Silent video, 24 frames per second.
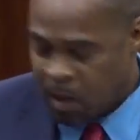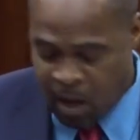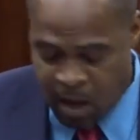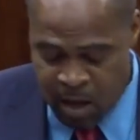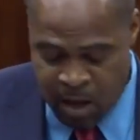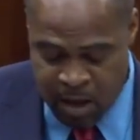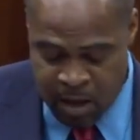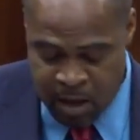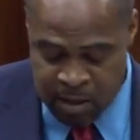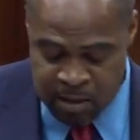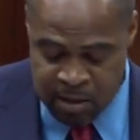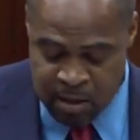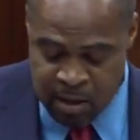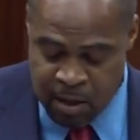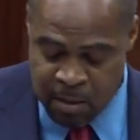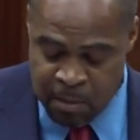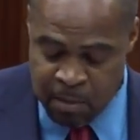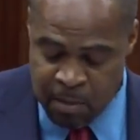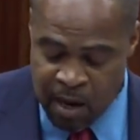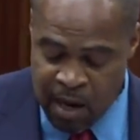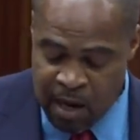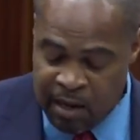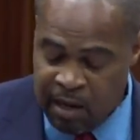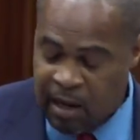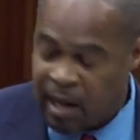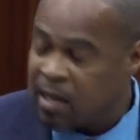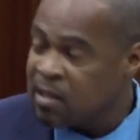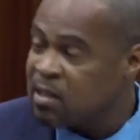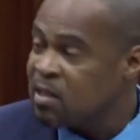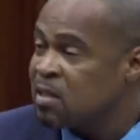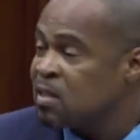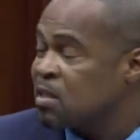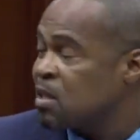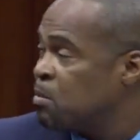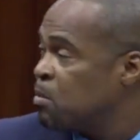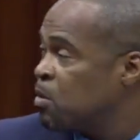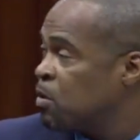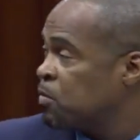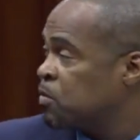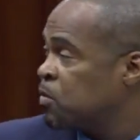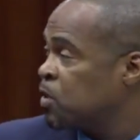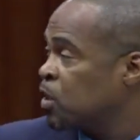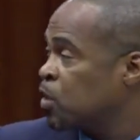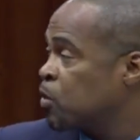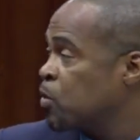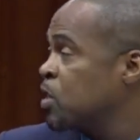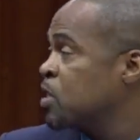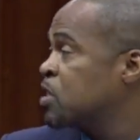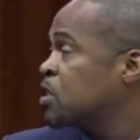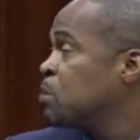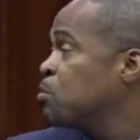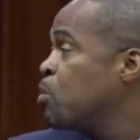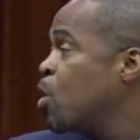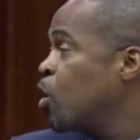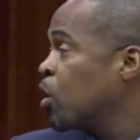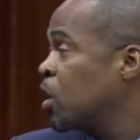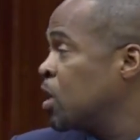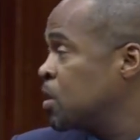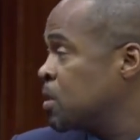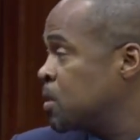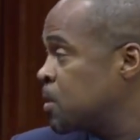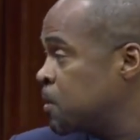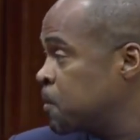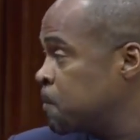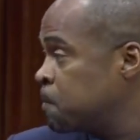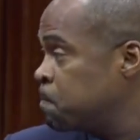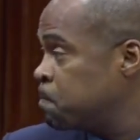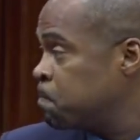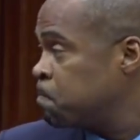and highlighting some of the greats among us.